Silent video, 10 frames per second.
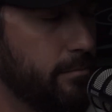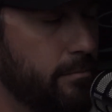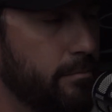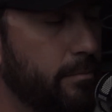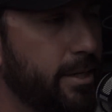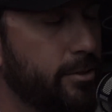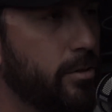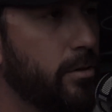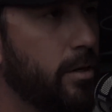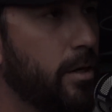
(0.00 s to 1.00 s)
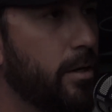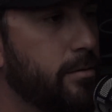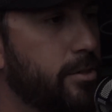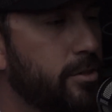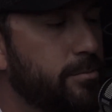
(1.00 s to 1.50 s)
low
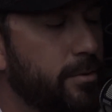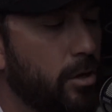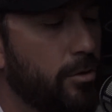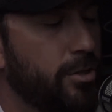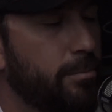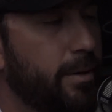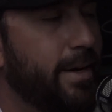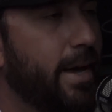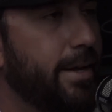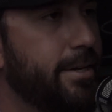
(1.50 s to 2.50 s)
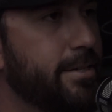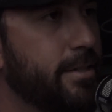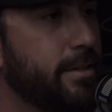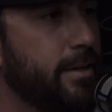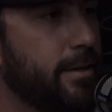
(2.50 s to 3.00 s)
to
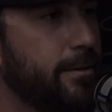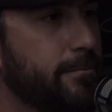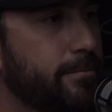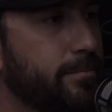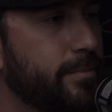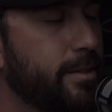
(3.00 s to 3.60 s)
mid-90s.